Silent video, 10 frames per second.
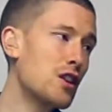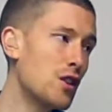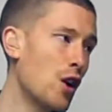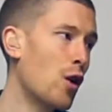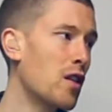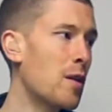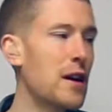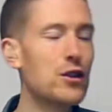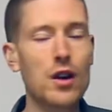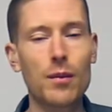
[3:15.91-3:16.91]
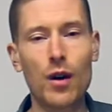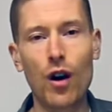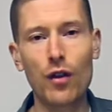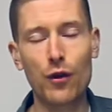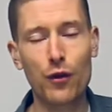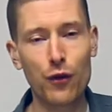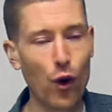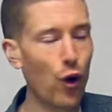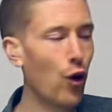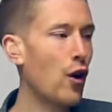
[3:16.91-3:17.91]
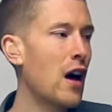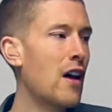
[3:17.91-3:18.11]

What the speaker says: note on the bass drum on the 4,